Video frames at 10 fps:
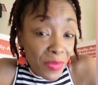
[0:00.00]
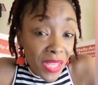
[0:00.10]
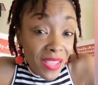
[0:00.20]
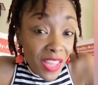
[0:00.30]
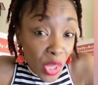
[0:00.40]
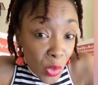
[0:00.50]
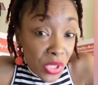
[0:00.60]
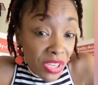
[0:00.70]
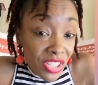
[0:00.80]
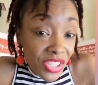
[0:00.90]
happening in
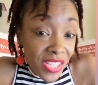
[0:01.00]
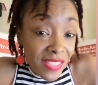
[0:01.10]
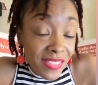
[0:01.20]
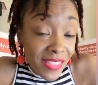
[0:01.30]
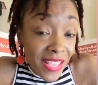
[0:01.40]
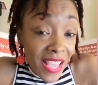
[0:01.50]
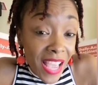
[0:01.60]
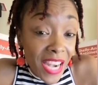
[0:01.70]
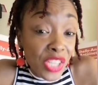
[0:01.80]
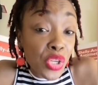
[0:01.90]
those countries,
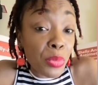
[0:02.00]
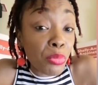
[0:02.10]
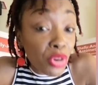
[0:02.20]
and actually